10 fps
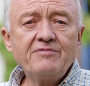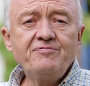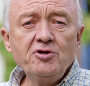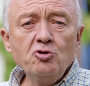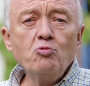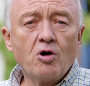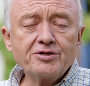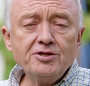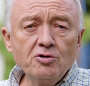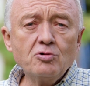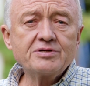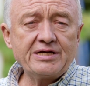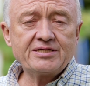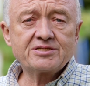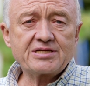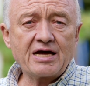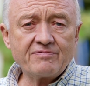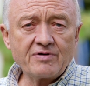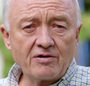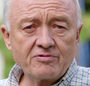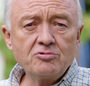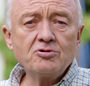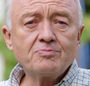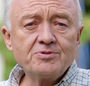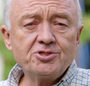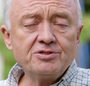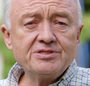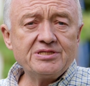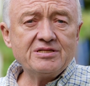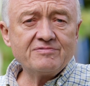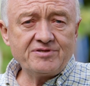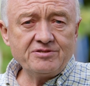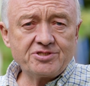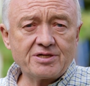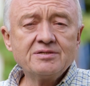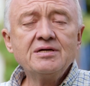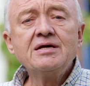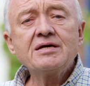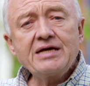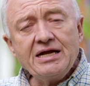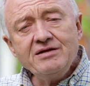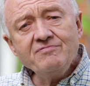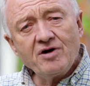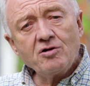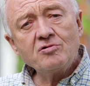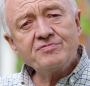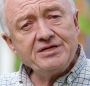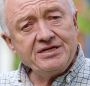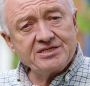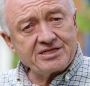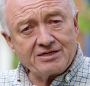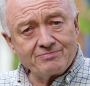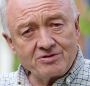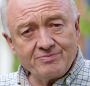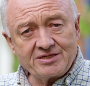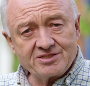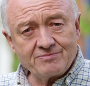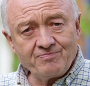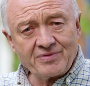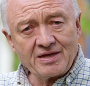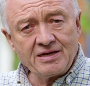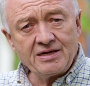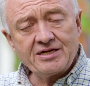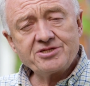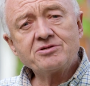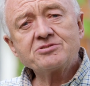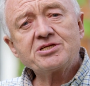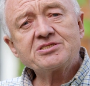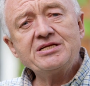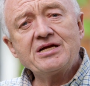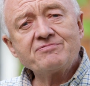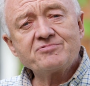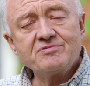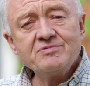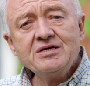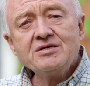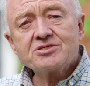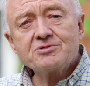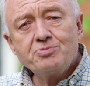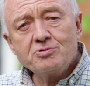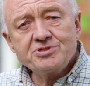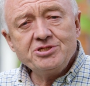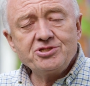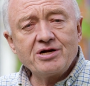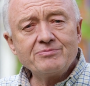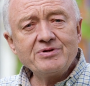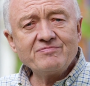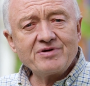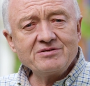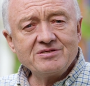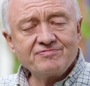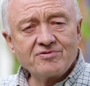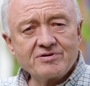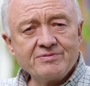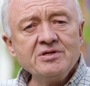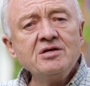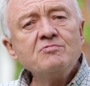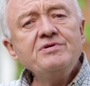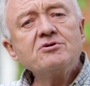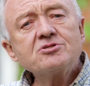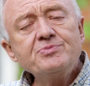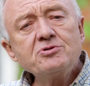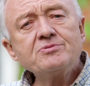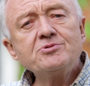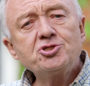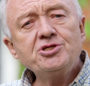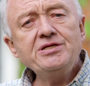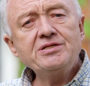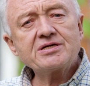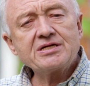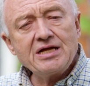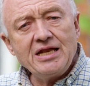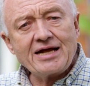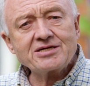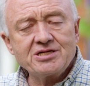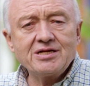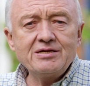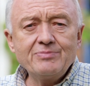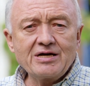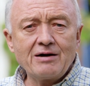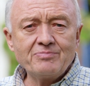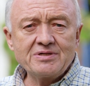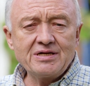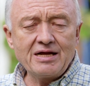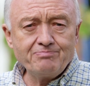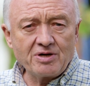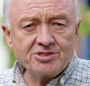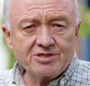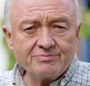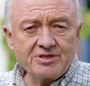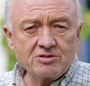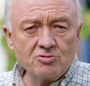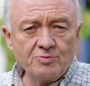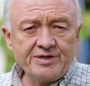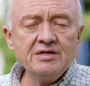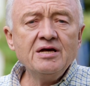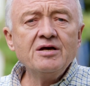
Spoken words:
If you want your kids to have a good opportunity in the future, get involved in East End Momentum. It's not just enough to have supported Jeremy and voted for him. We've got to build a machine that can elect a Labour government, led by Jeremy Corbyn,